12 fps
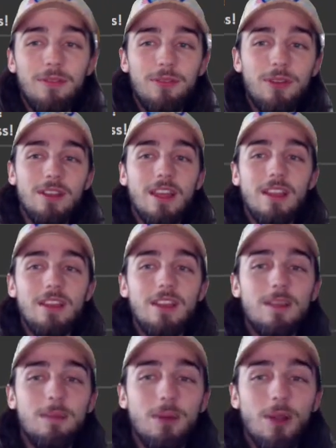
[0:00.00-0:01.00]
I feel like they
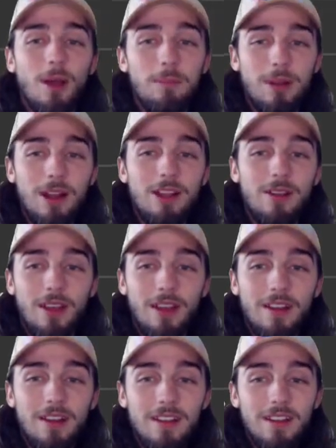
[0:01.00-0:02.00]
need to put on pressure
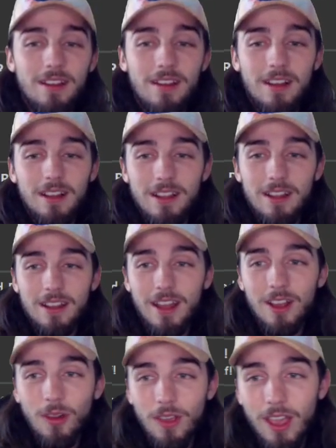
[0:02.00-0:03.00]
there.
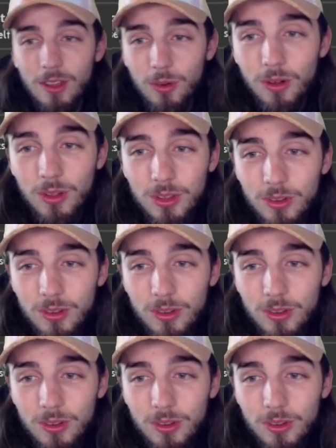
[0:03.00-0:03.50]
Like, okay, cool.